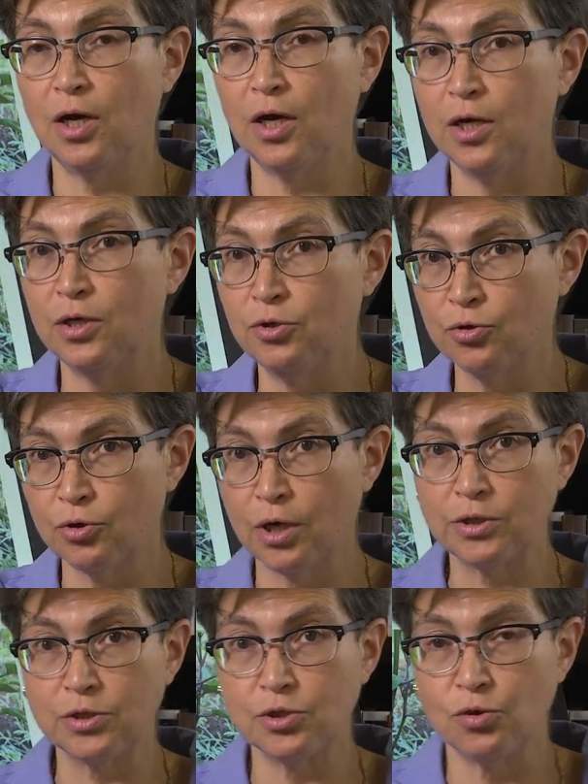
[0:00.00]
uh,
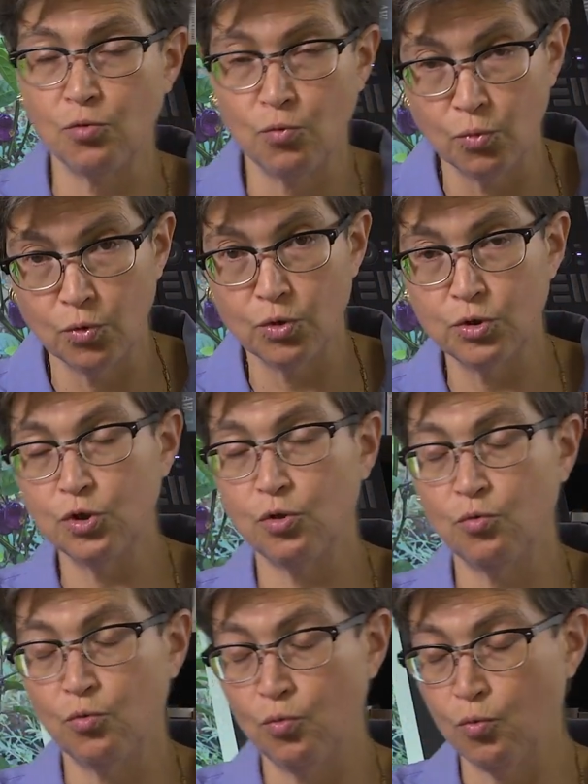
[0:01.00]
neurons don't,
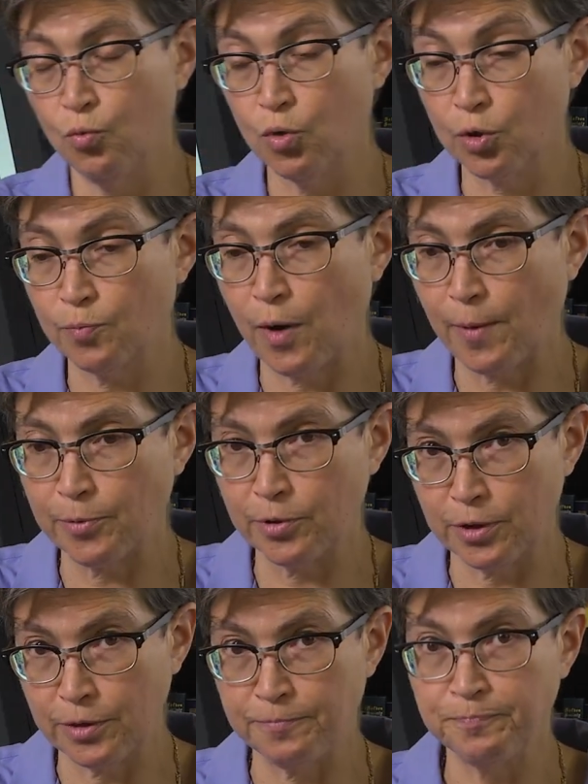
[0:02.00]
don't work
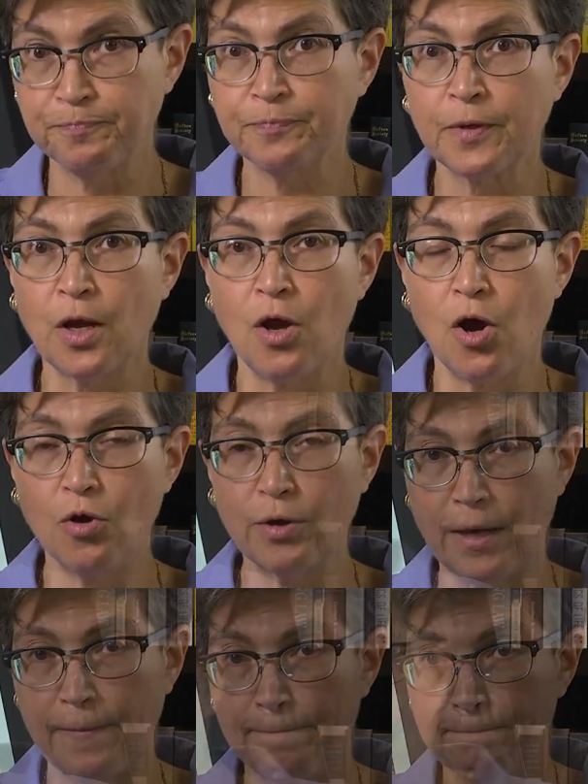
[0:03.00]
properly.
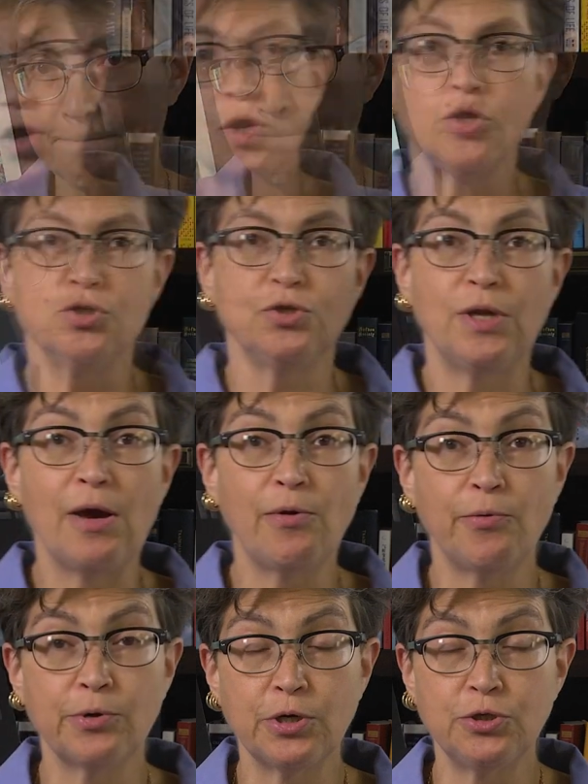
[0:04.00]
Okay. So now
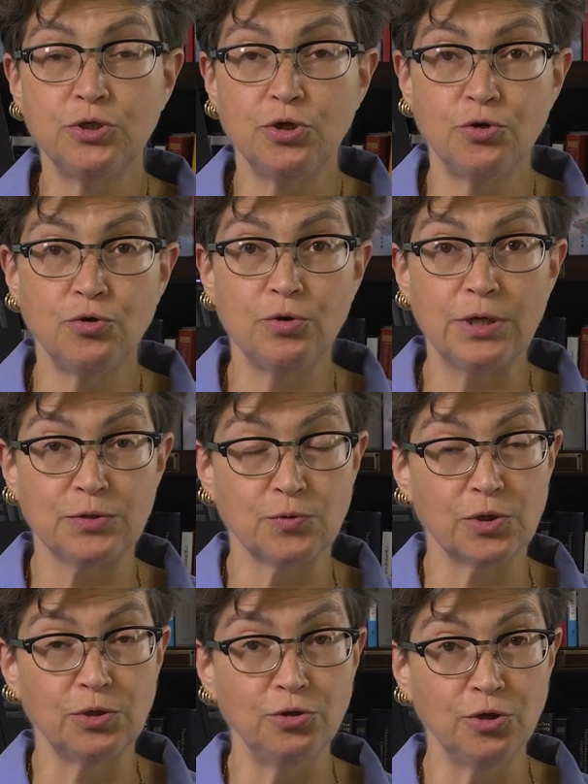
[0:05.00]
what we're going to do is
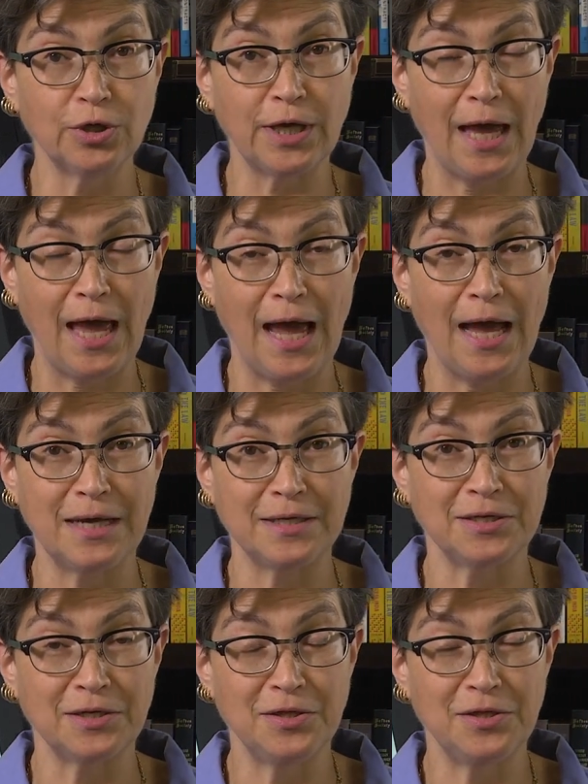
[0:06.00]
we're going to look
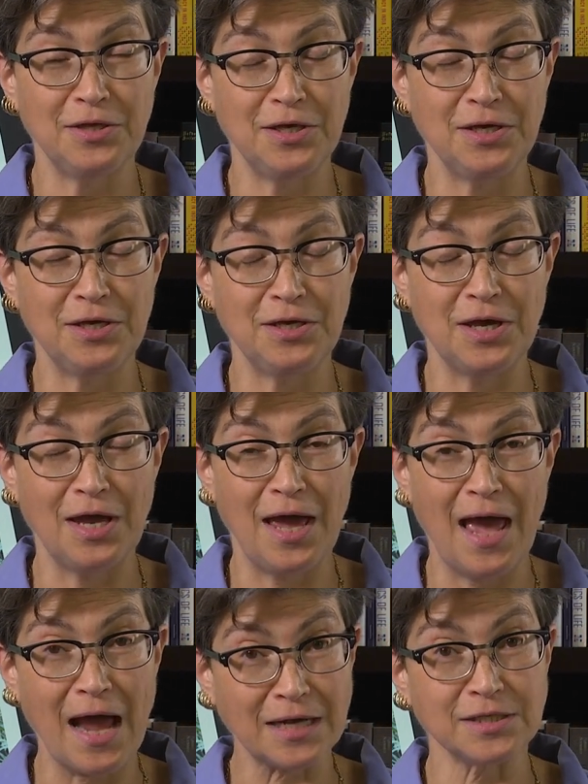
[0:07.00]
at the
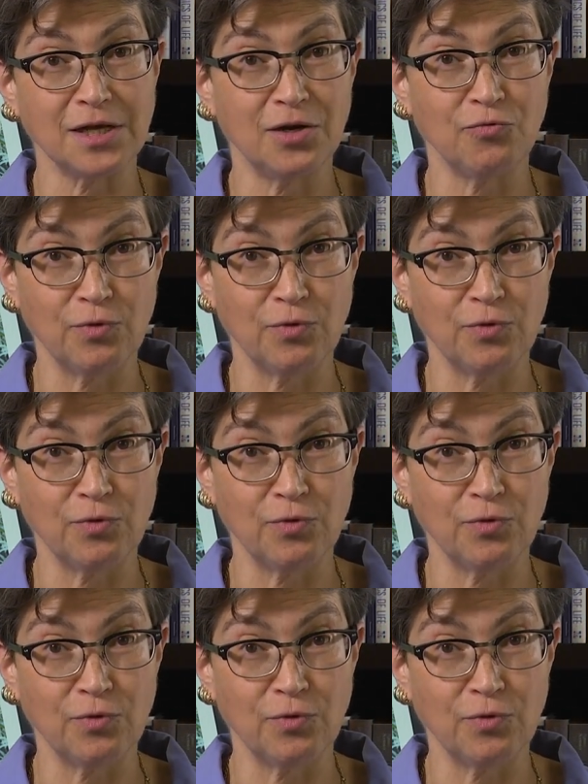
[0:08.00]
axon